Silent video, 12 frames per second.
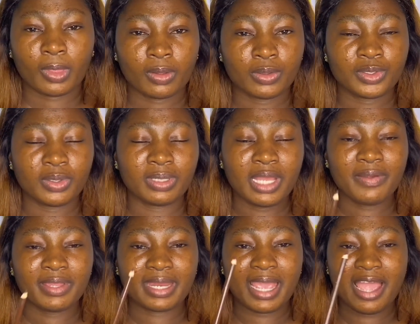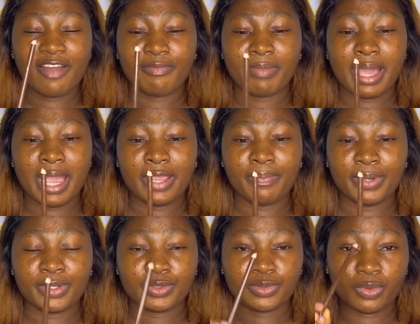So now that I have my eye
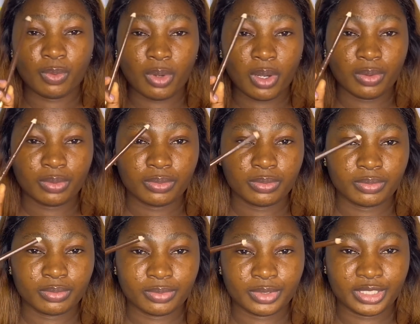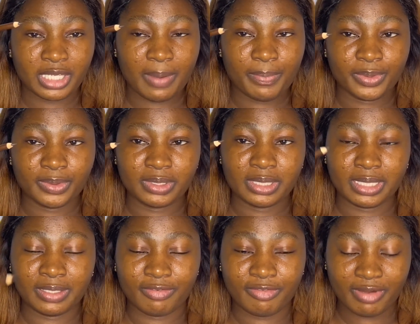pencil well sharpened and
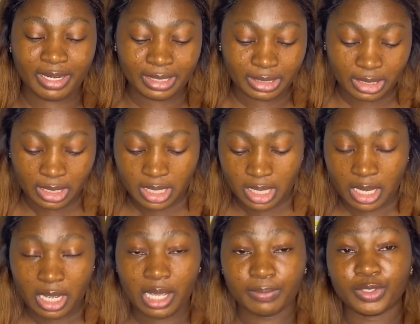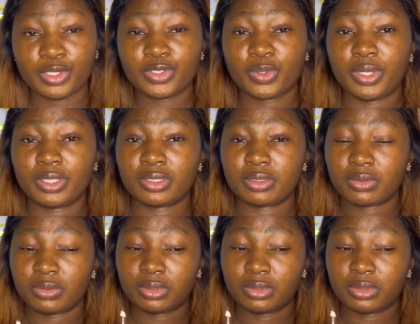defined, I'm just going to